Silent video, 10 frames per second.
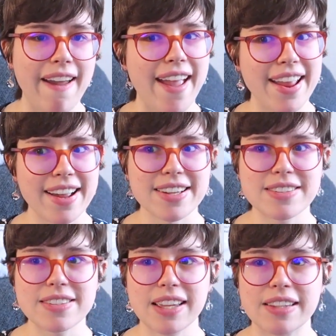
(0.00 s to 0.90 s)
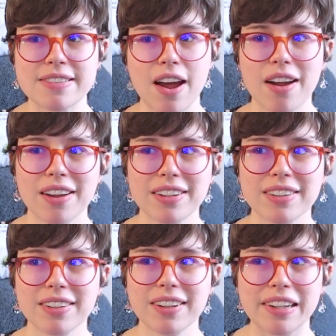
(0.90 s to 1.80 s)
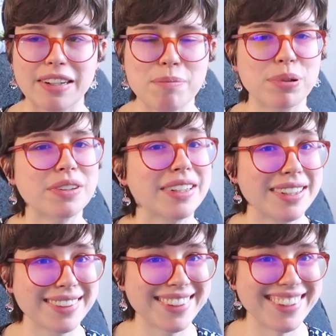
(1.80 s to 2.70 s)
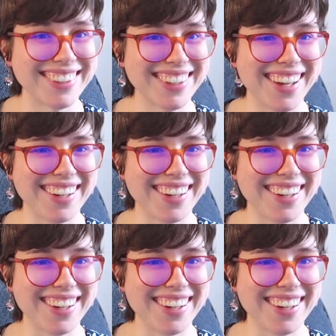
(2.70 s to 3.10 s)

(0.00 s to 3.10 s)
And it's not a completely